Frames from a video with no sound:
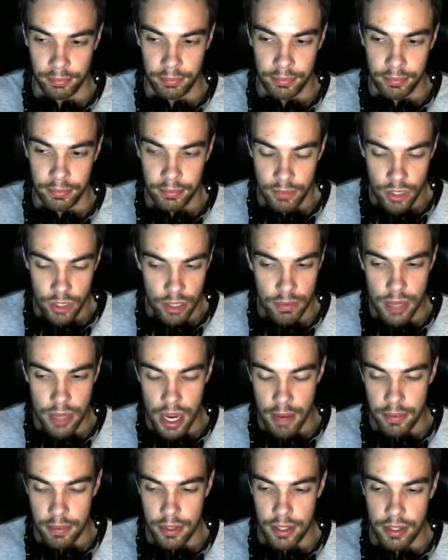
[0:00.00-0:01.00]

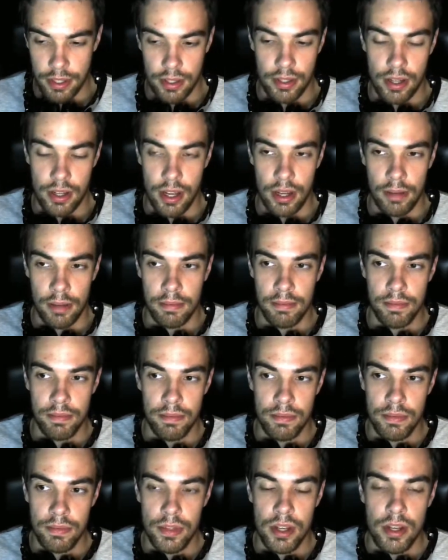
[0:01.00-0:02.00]
Sometimes it's down
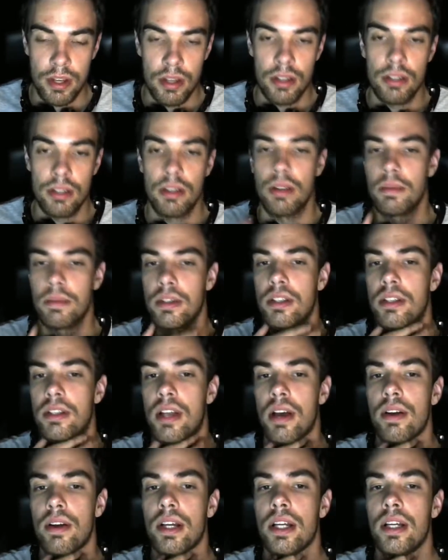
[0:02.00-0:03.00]

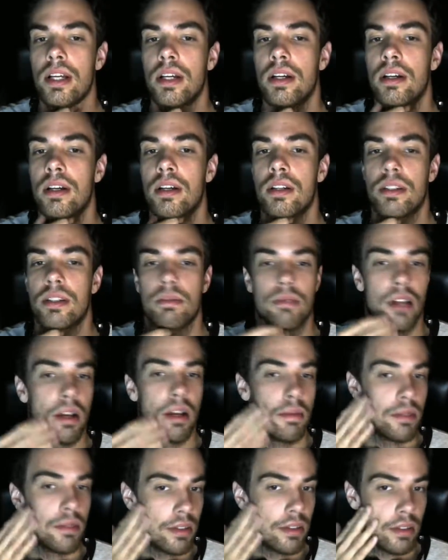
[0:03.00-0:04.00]
here,
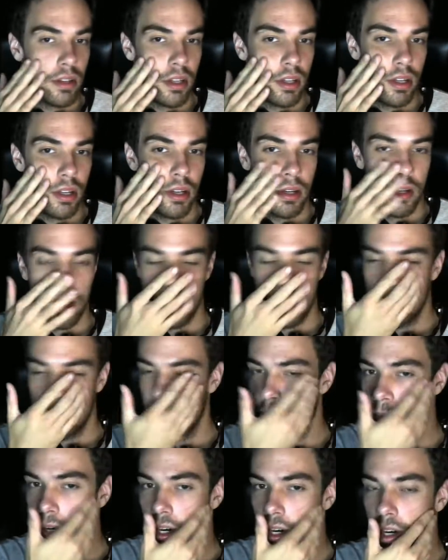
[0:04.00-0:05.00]
sometimes it's here,
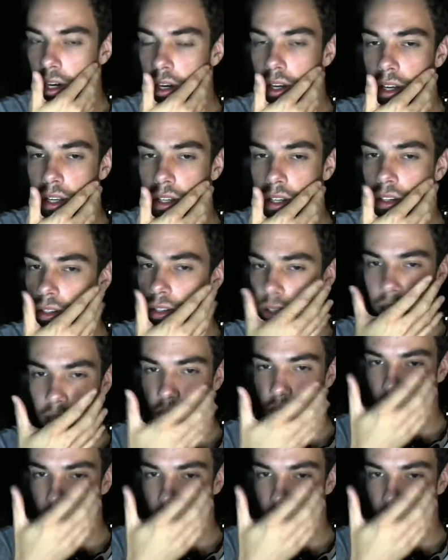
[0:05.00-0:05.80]
somewhere. Usually not in the